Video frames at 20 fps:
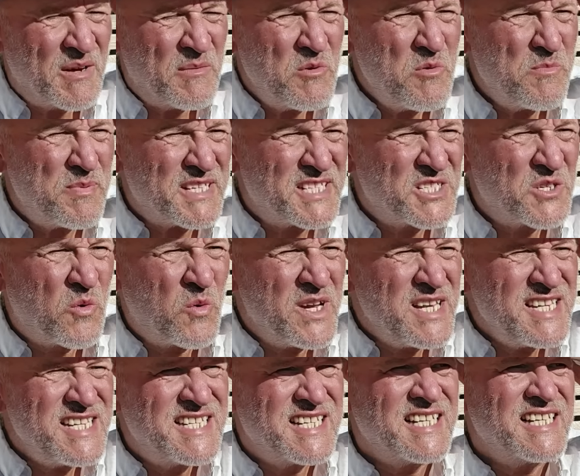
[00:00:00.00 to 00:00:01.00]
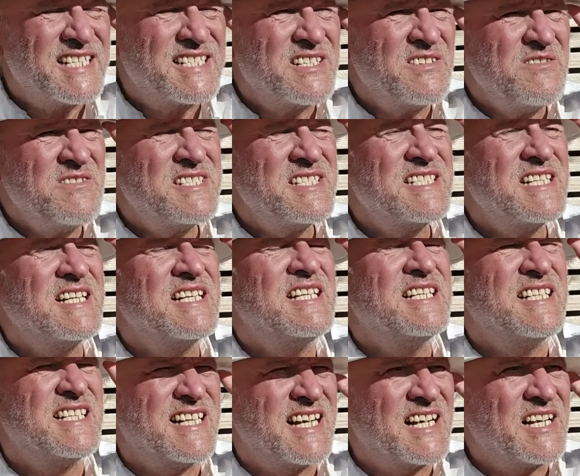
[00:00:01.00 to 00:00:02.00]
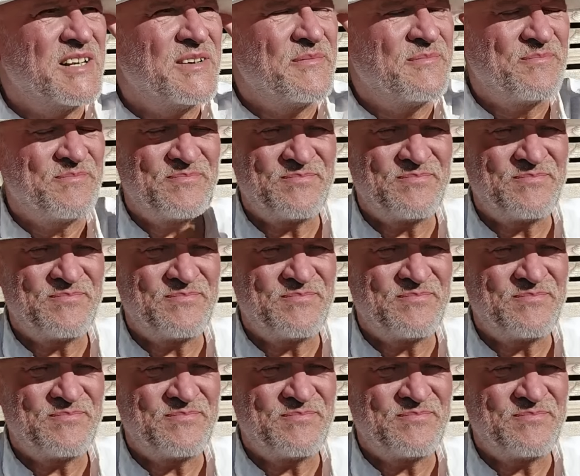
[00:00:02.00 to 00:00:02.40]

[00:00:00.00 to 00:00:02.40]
All a bit squinty, so sunny today.